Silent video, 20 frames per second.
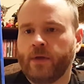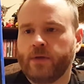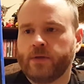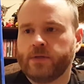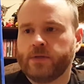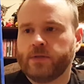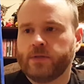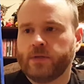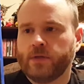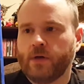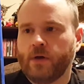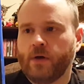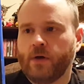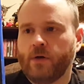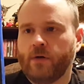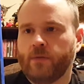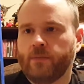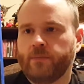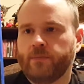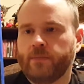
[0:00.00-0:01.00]

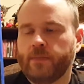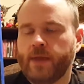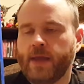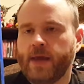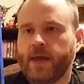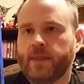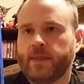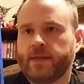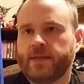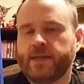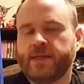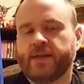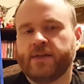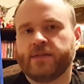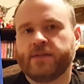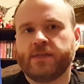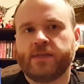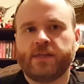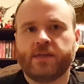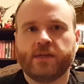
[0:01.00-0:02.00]
So yeah, and the
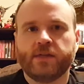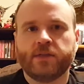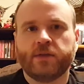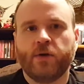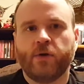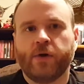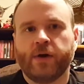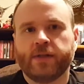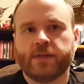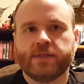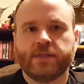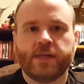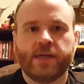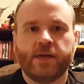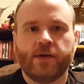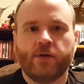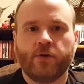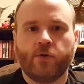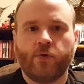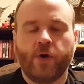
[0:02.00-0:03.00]
DLC does go on
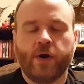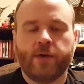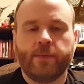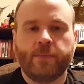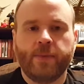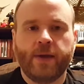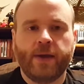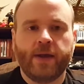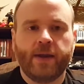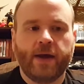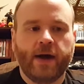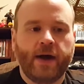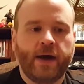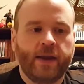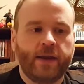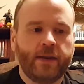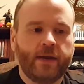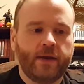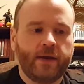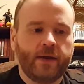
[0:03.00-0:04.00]
sale quite a bit
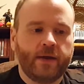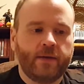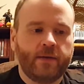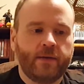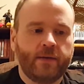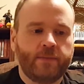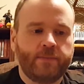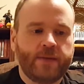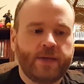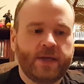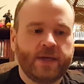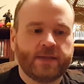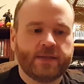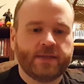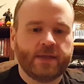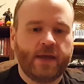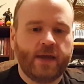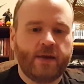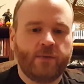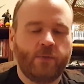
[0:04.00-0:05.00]
on
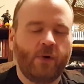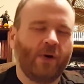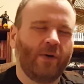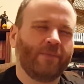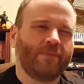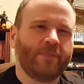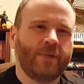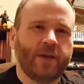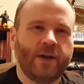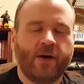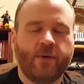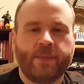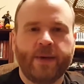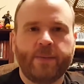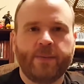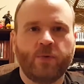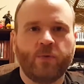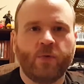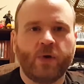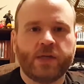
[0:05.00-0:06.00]
PSN. Well, you know,
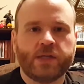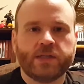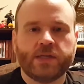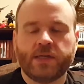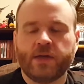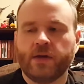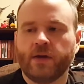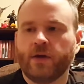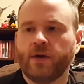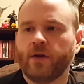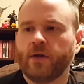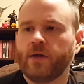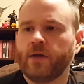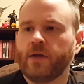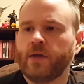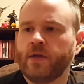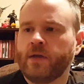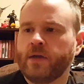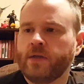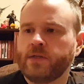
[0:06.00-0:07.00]
maybe once a year.
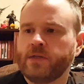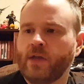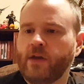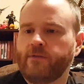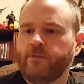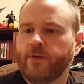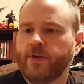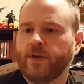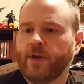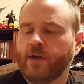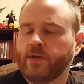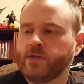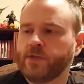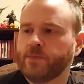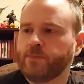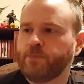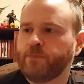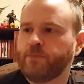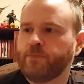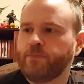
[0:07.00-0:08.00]
So I figured I'll
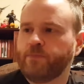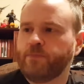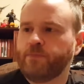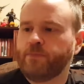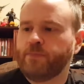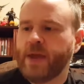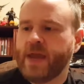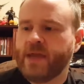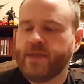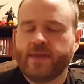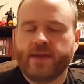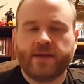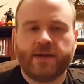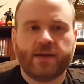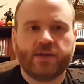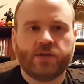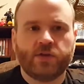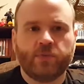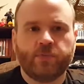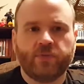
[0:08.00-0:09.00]
just pay the
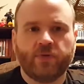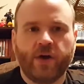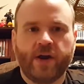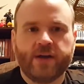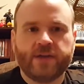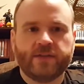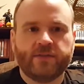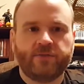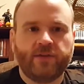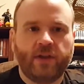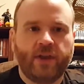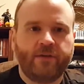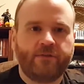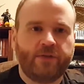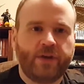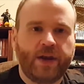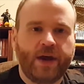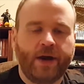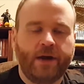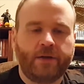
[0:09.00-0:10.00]
initial price of
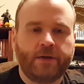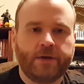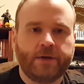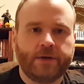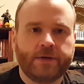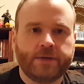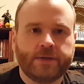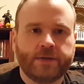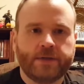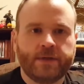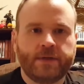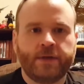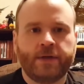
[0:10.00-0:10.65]
$11,